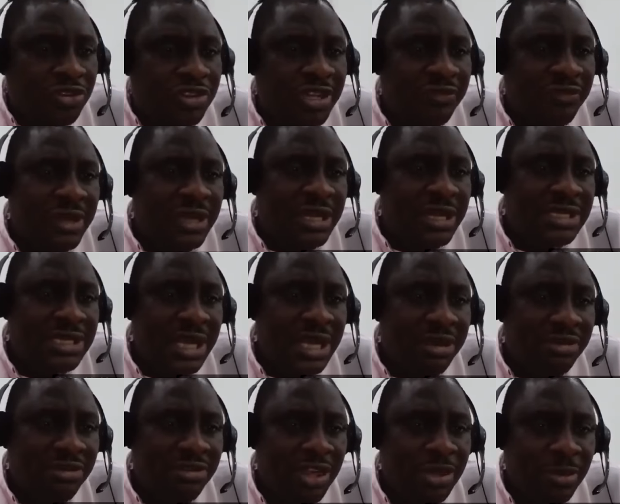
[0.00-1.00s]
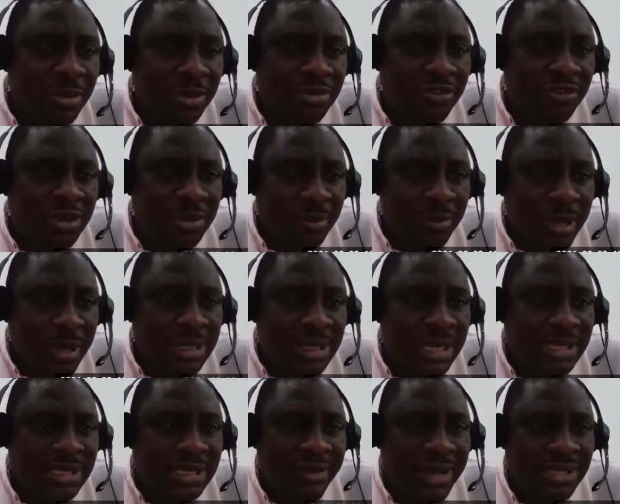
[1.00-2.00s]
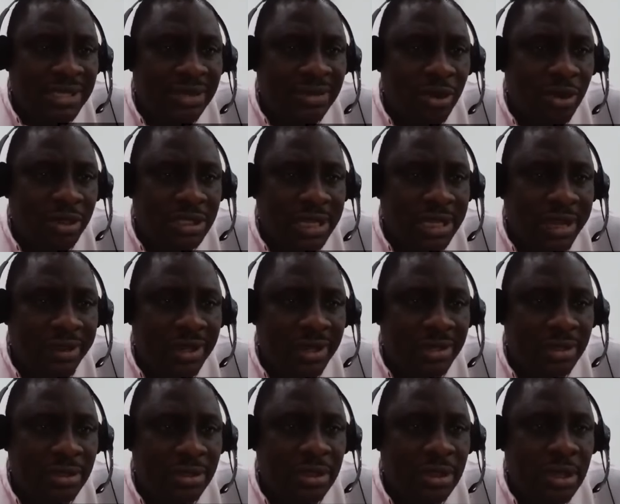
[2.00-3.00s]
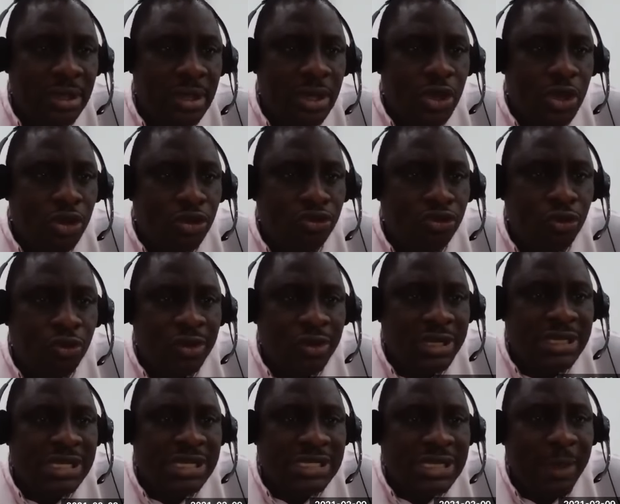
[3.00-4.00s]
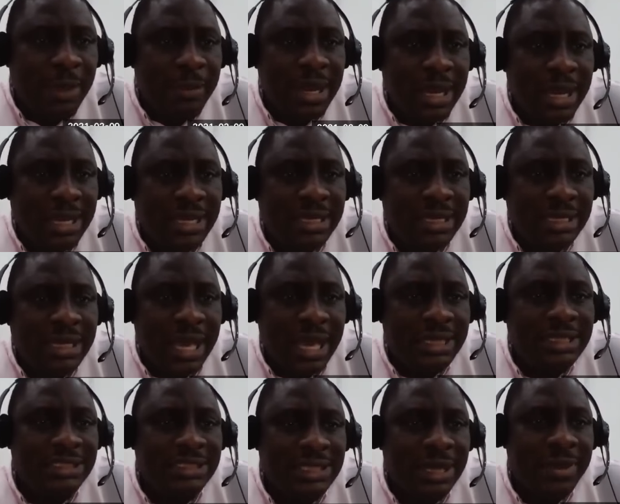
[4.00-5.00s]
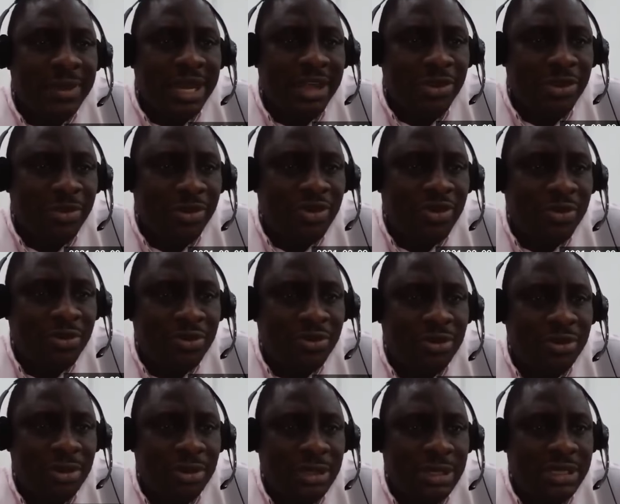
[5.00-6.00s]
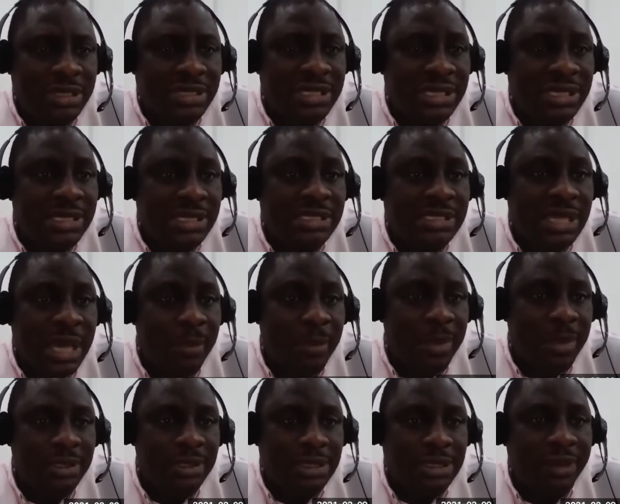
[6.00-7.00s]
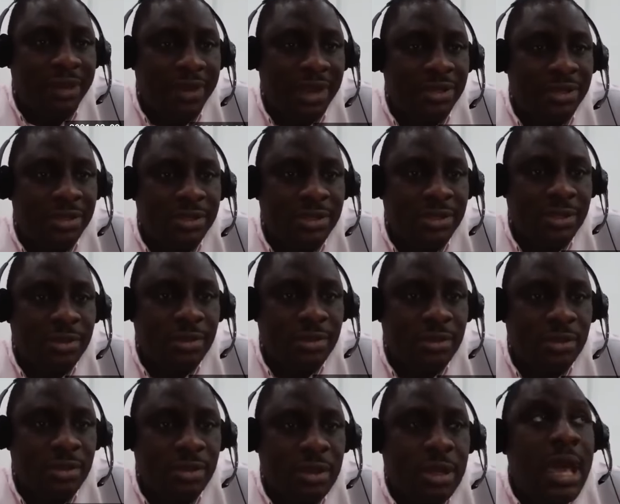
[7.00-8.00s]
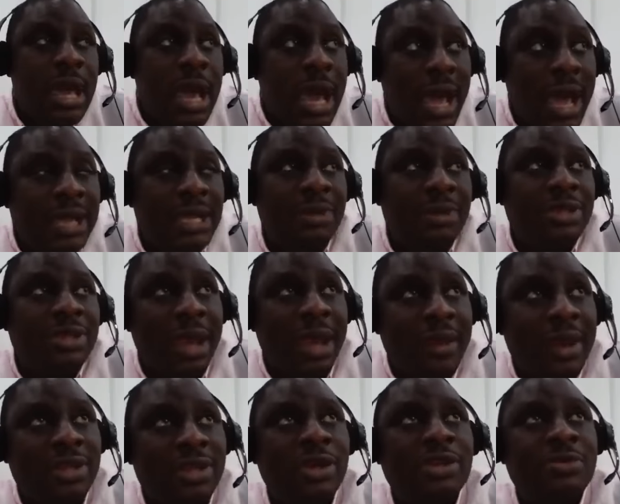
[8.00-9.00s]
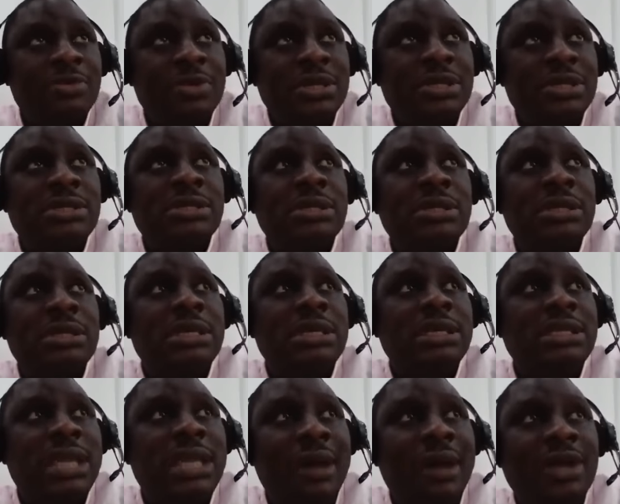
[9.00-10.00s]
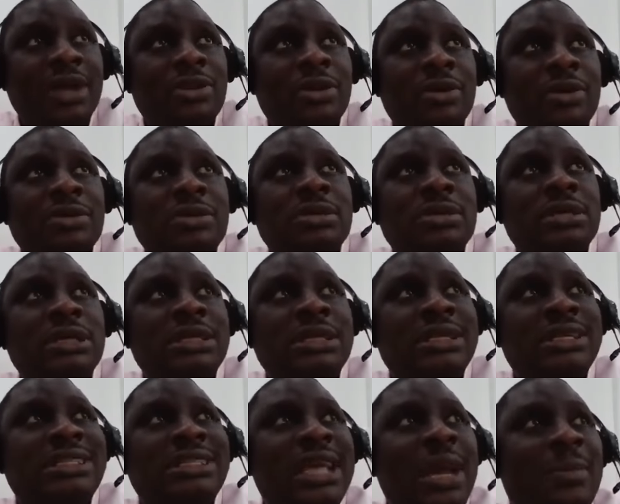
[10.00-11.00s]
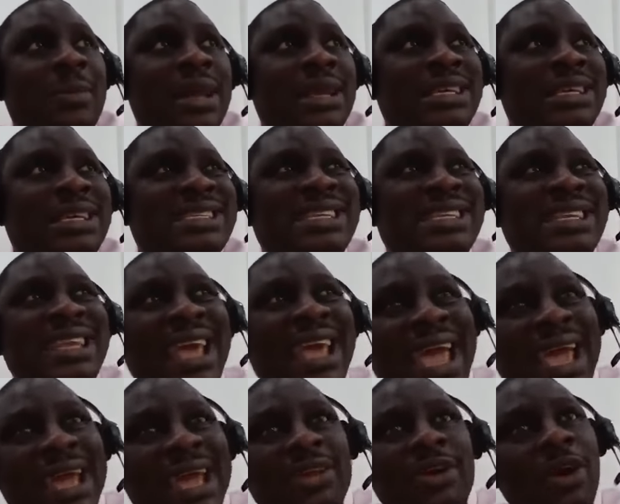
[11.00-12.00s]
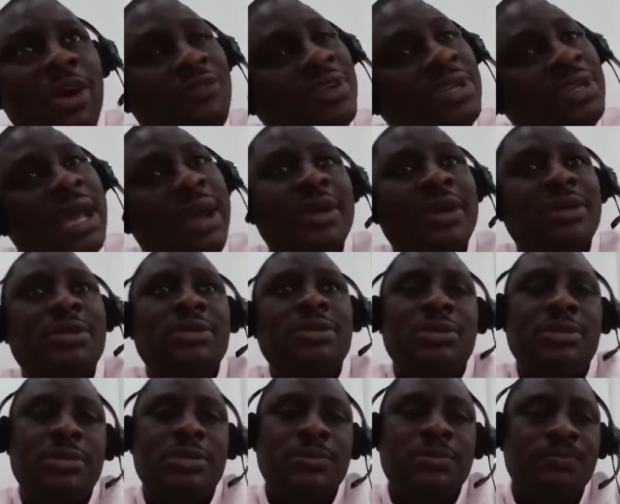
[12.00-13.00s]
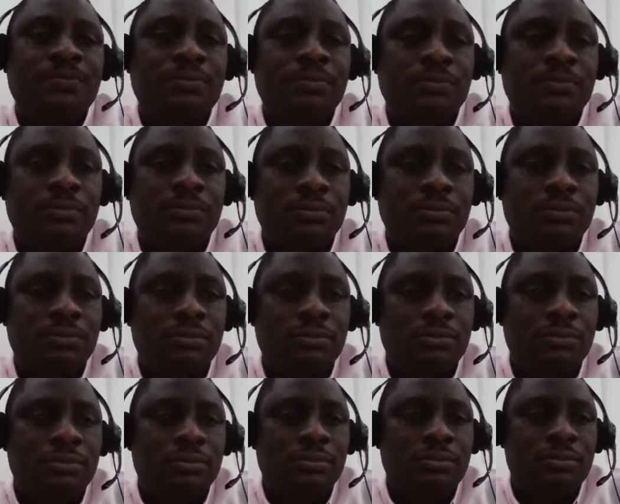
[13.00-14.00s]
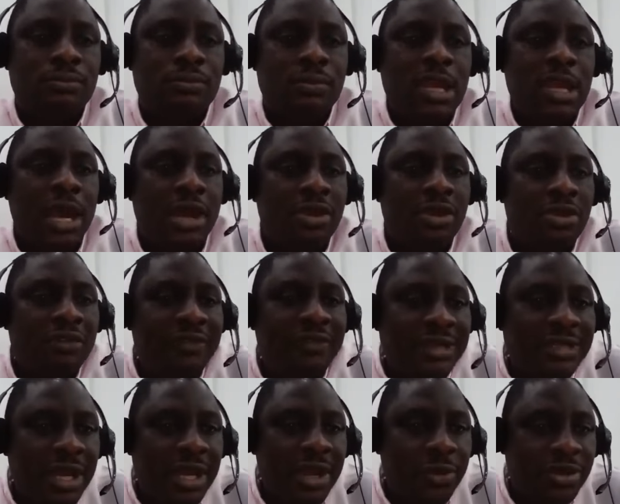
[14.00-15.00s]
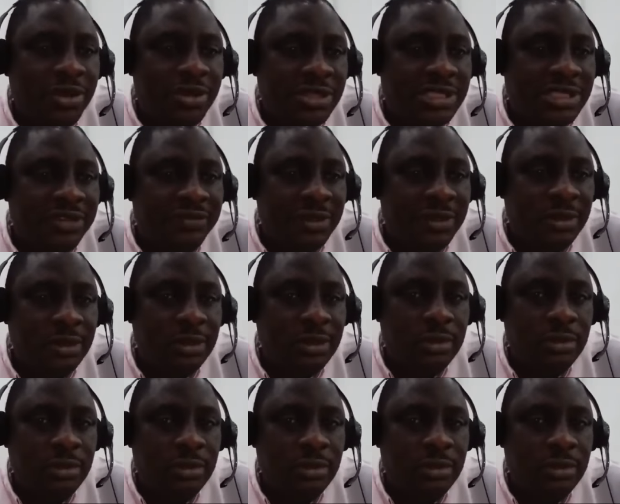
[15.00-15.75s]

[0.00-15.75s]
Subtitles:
Stephen, is the secretary responsible for the matters arising or the directors? So is the chairman and chairman are responsible? Is the chairman directors? And then directors means the directors, the chairman is the head of the directors. I don't know if I answered the question, Stephen.